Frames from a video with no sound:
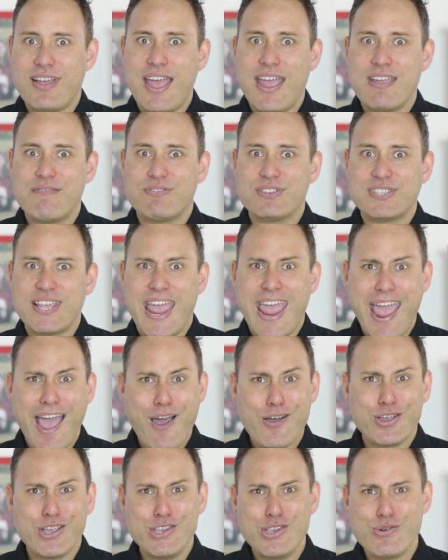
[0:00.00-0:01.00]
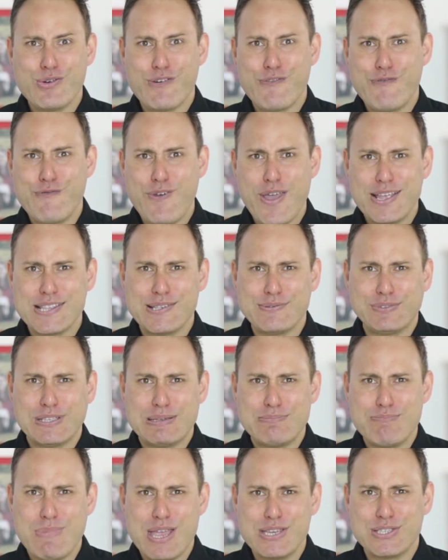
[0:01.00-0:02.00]
Dave, is how can you effectively
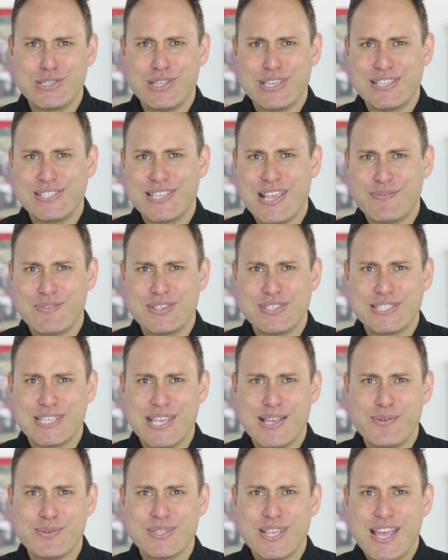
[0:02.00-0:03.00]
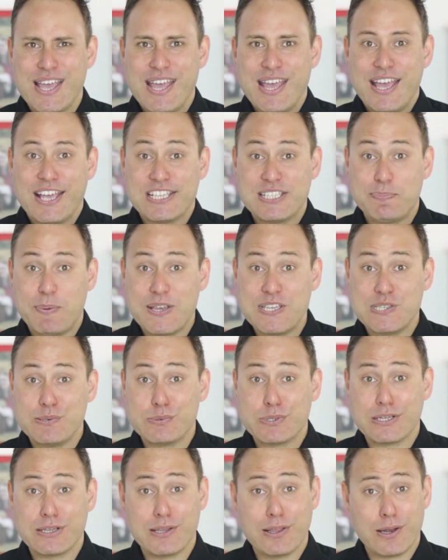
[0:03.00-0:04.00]
measure these 7 skills, especially
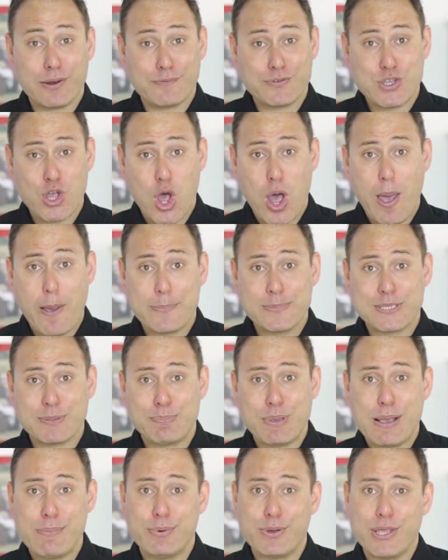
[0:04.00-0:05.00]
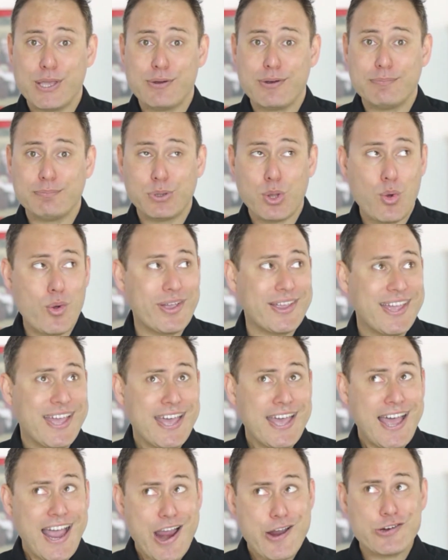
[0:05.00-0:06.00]
when a lot of times the people that you employ
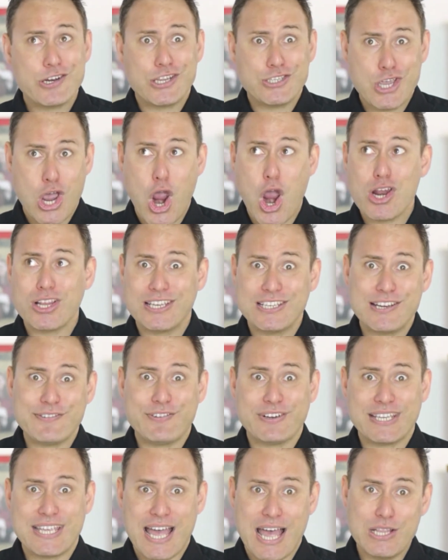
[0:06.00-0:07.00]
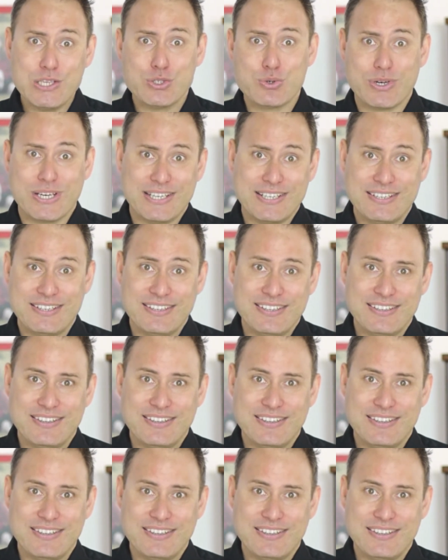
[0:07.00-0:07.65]
are in a totally different country?